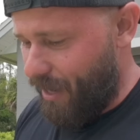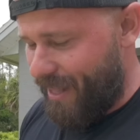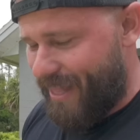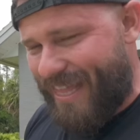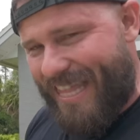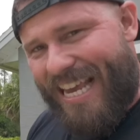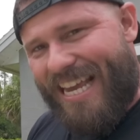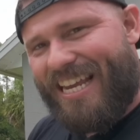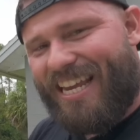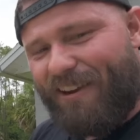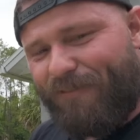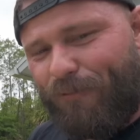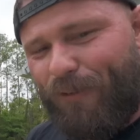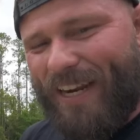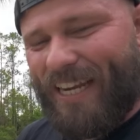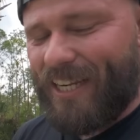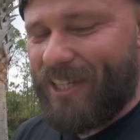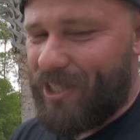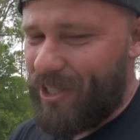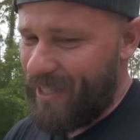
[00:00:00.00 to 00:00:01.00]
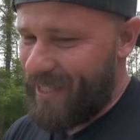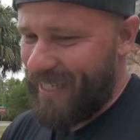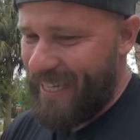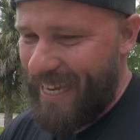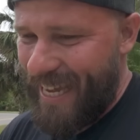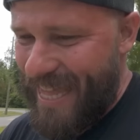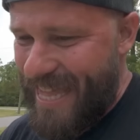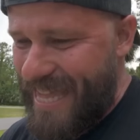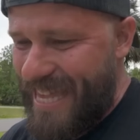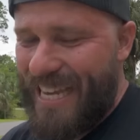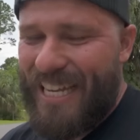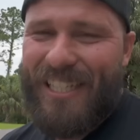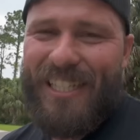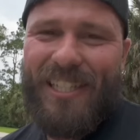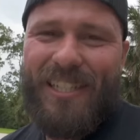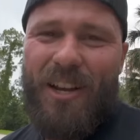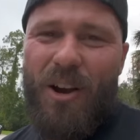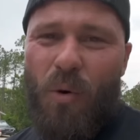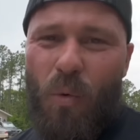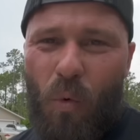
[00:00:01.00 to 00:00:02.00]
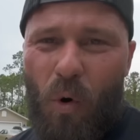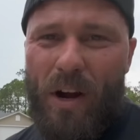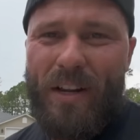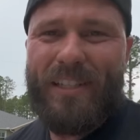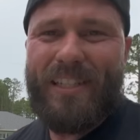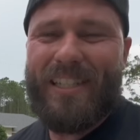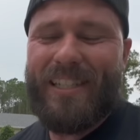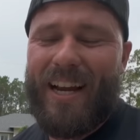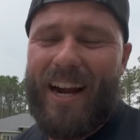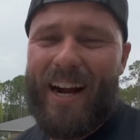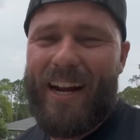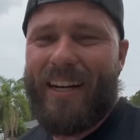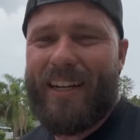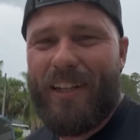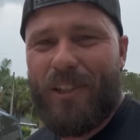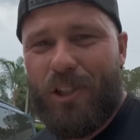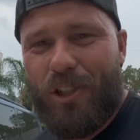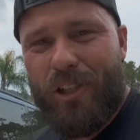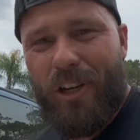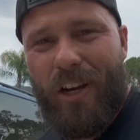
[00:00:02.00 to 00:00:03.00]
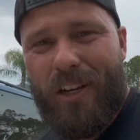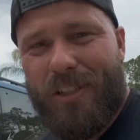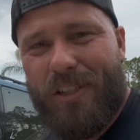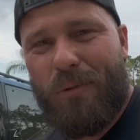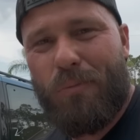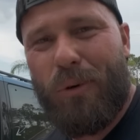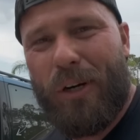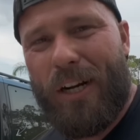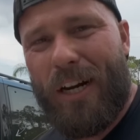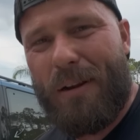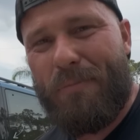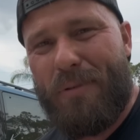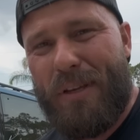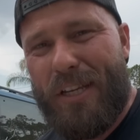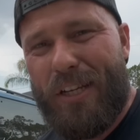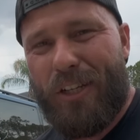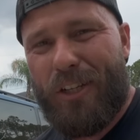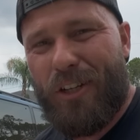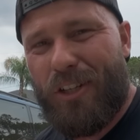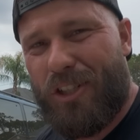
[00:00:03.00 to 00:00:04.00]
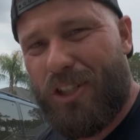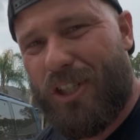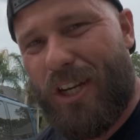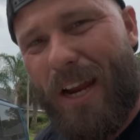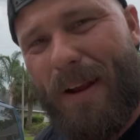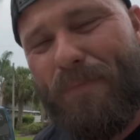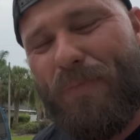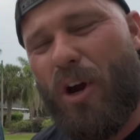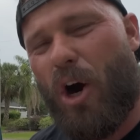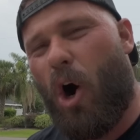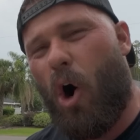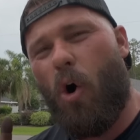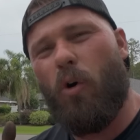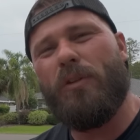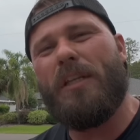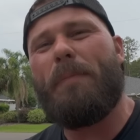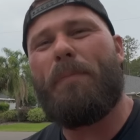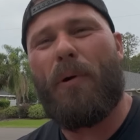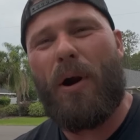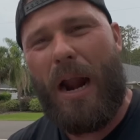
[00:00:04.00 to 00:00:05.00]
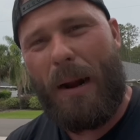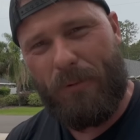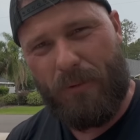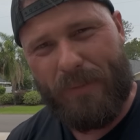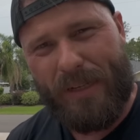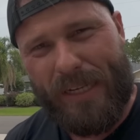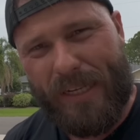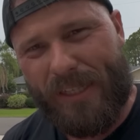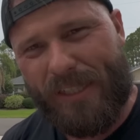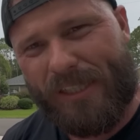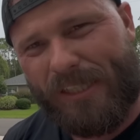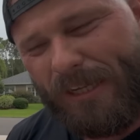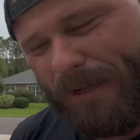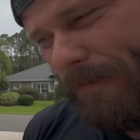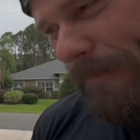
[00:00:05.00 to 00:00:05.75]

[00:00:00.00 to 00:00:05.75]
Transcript: I think if we could just get this one side adjusted, we're gonna be in good shape. The only problem is